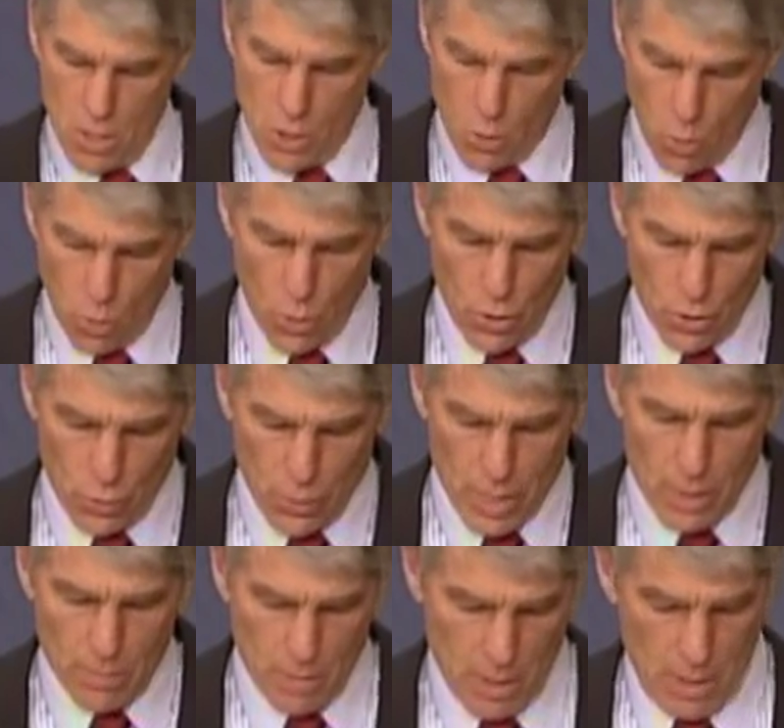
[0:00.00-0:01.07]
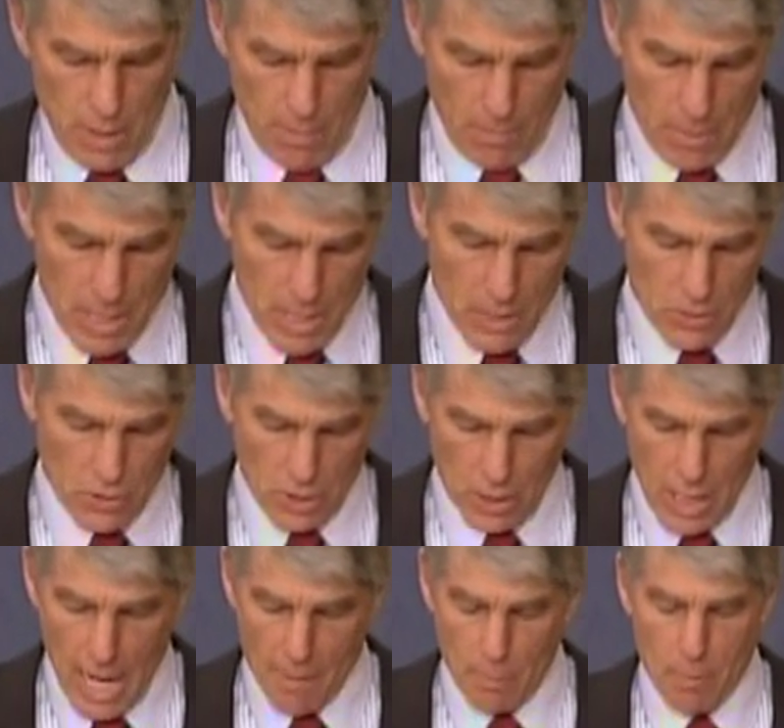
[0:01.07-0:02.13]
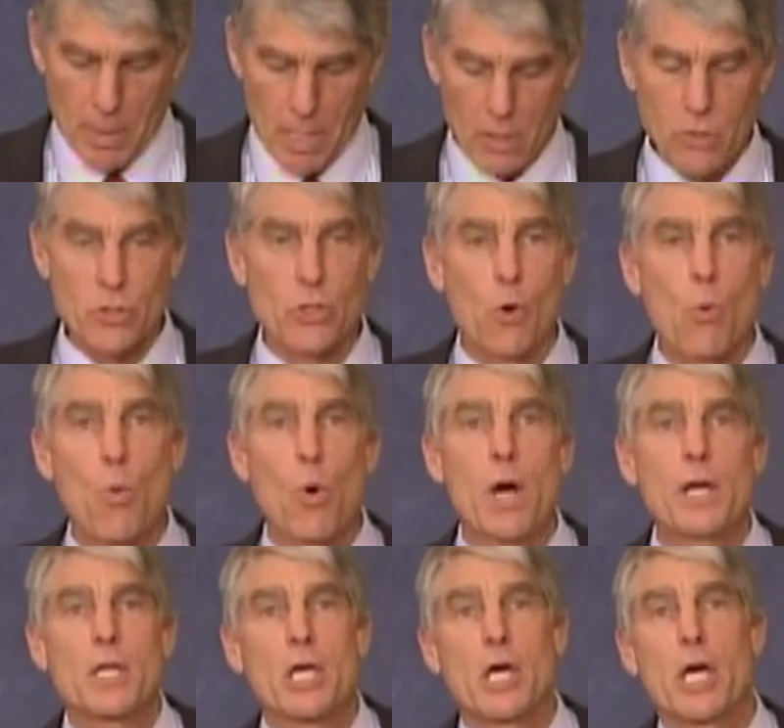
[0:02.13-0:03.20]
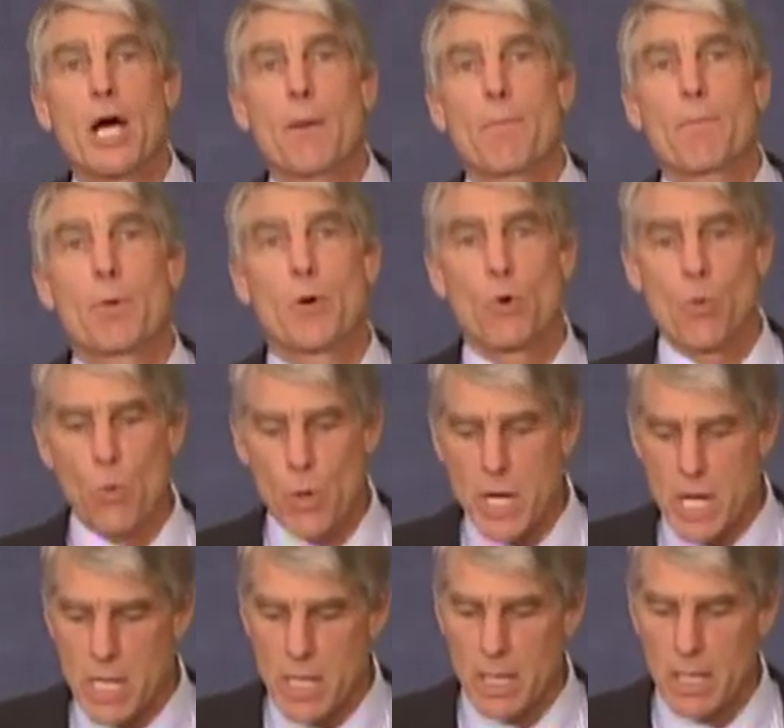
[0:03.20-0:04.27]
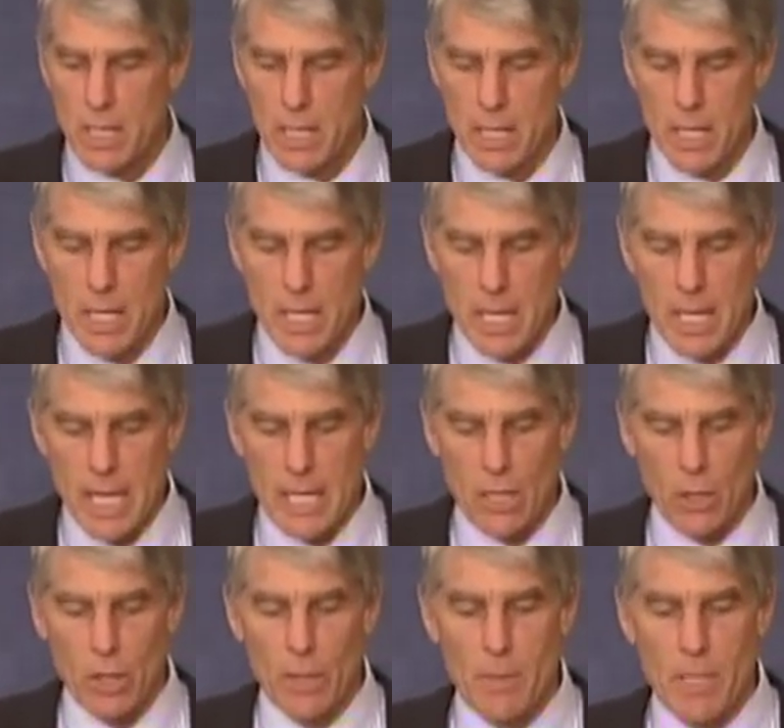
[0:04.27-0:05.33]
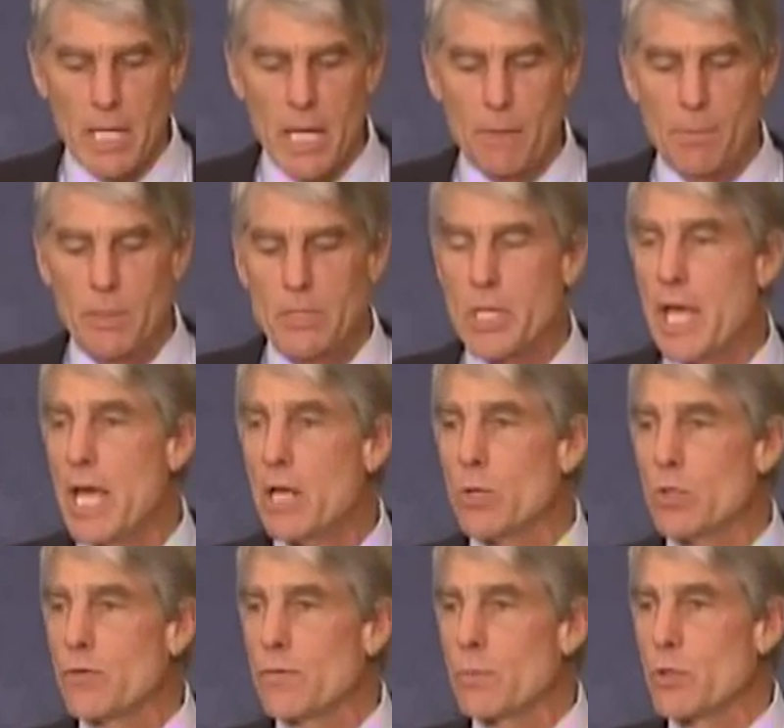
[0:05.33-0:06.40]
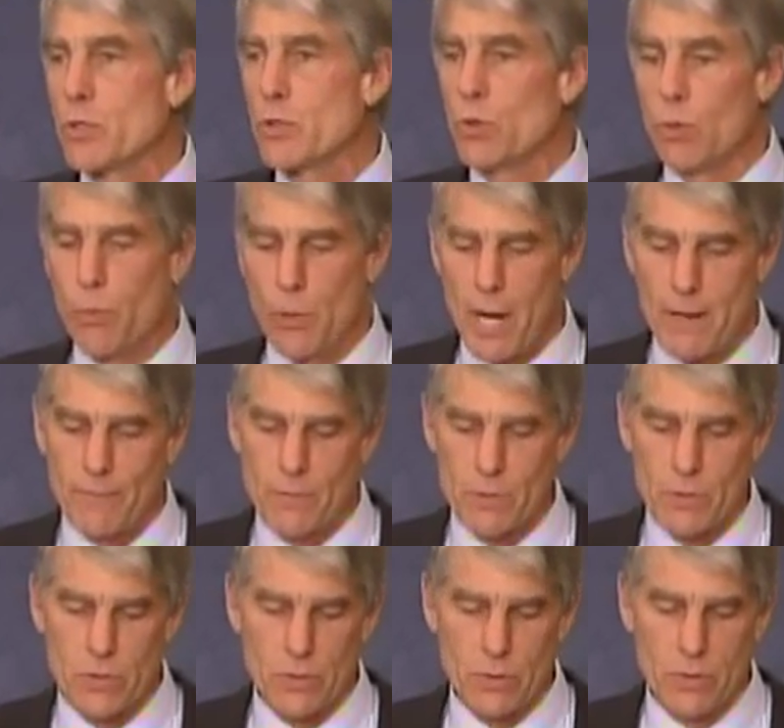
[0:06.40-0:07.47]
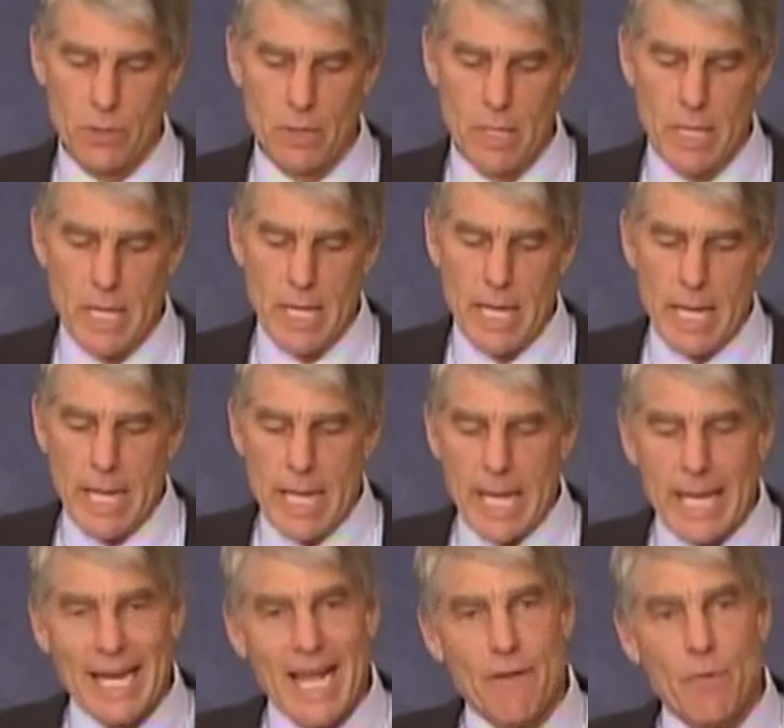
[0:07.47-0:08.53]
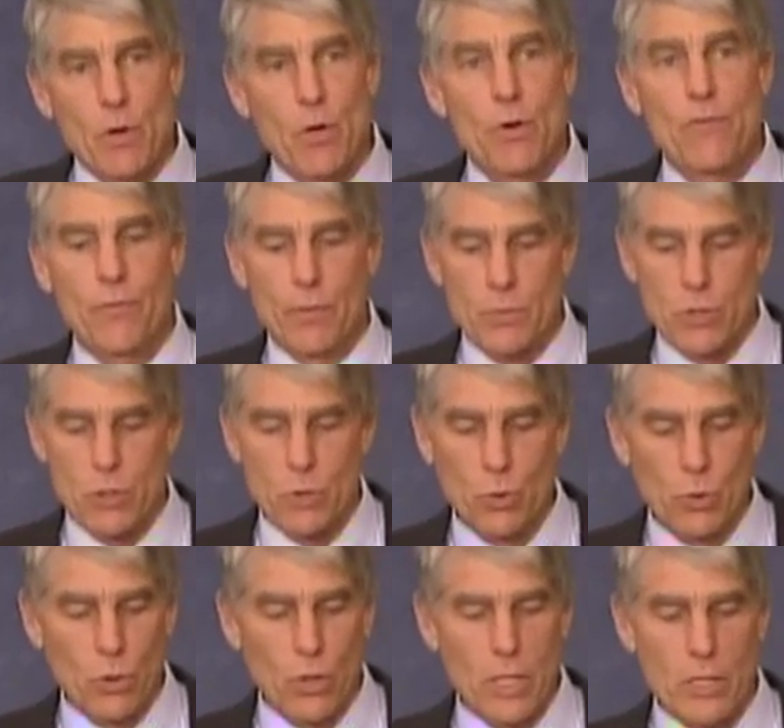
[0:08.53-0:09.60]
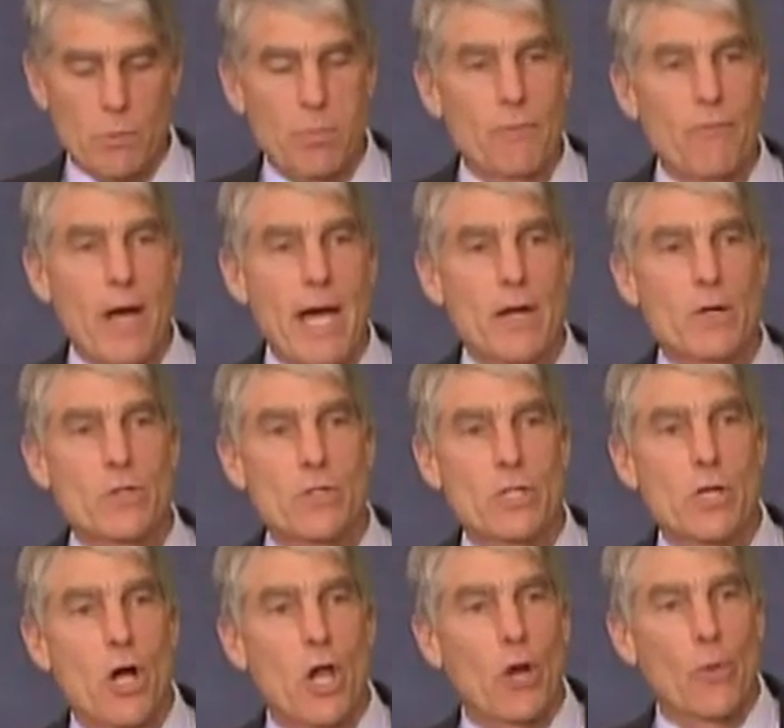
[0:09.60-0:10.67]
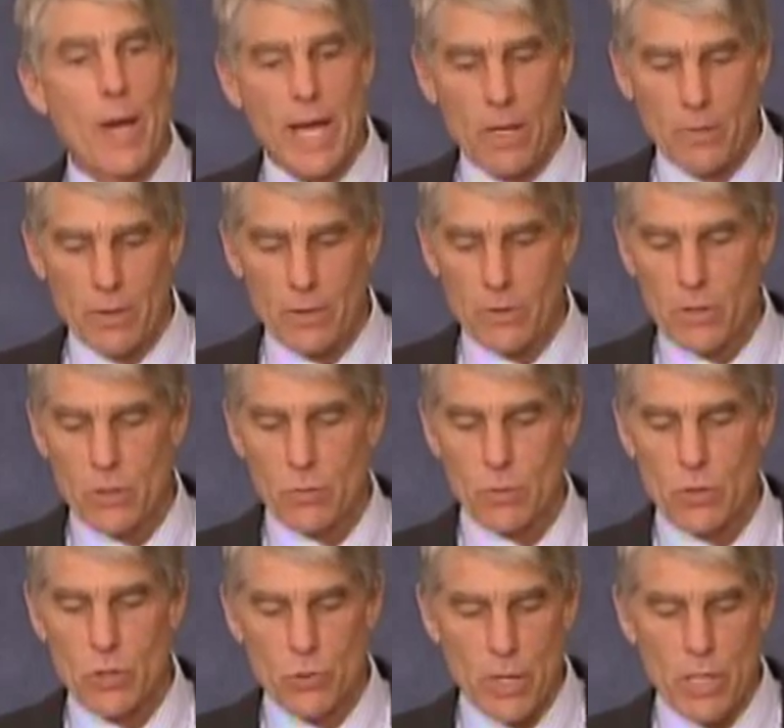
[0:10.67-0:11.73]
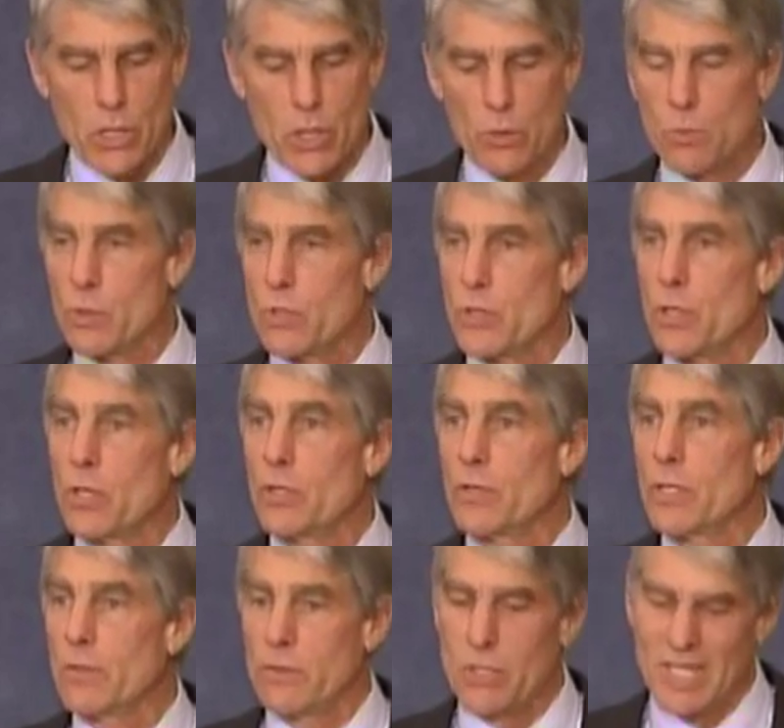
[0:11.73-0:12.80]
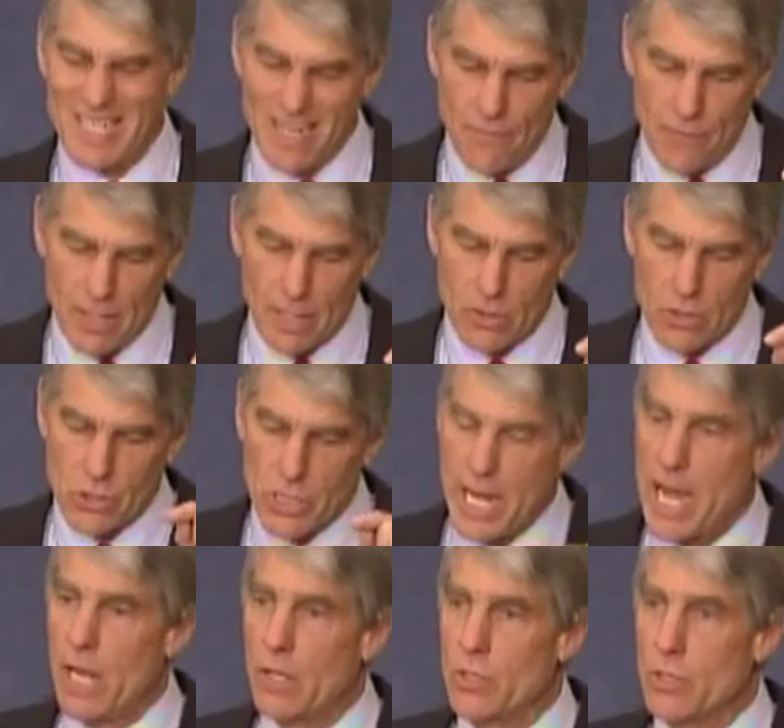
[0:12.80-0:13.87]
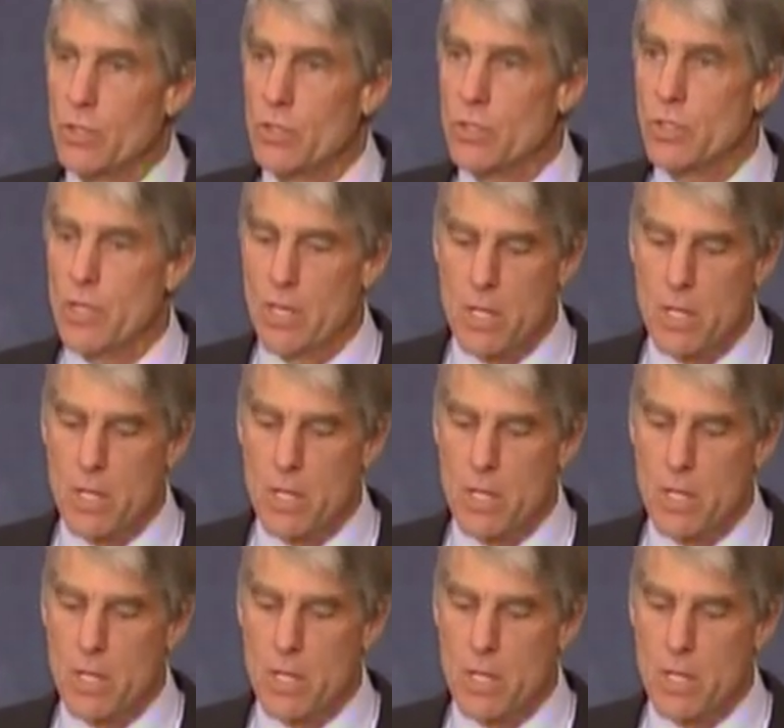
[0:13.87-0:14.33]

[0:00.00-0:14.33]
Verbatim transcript: corn, green peas, and lima beans, to one cup per week and eliminate potatoes from school breakfasts. And I've heard from school lunch providers in Colorado that this restriction result in significant challenges